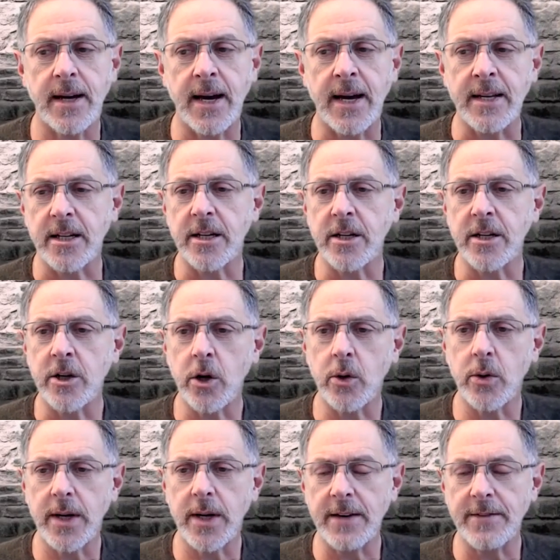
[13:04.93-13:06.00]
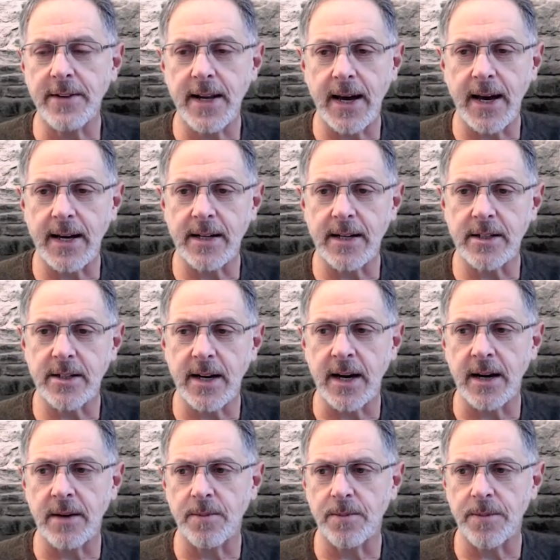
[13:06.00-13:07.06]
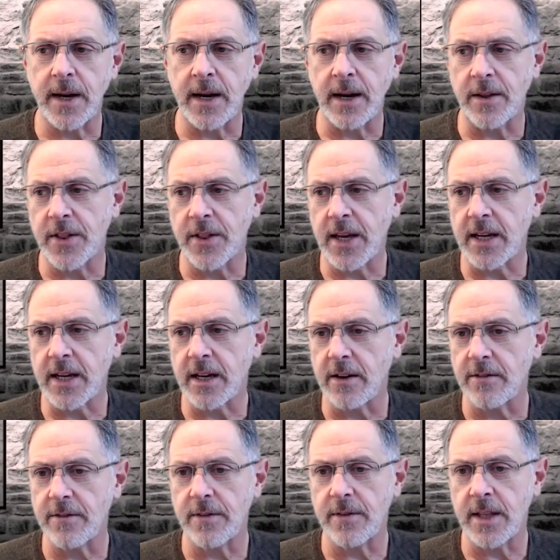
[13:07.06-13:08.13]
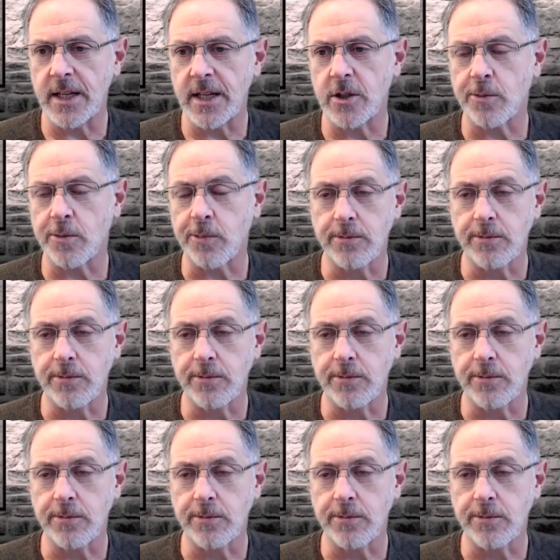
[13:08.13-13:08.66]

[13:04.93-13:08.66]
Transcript: you know, even as I think of these